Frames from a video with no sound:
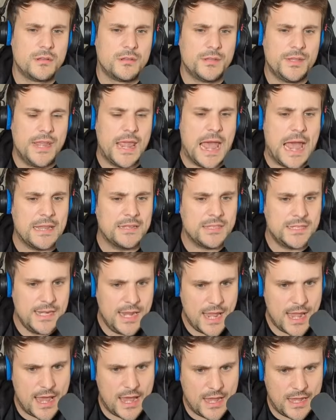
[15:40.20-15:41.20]
The
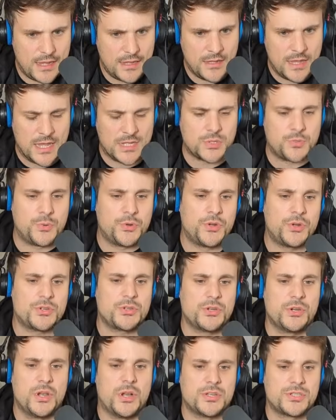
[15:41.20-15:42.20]
anti-air has a
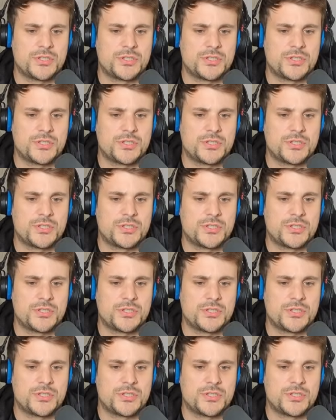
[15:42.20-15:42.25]
production cost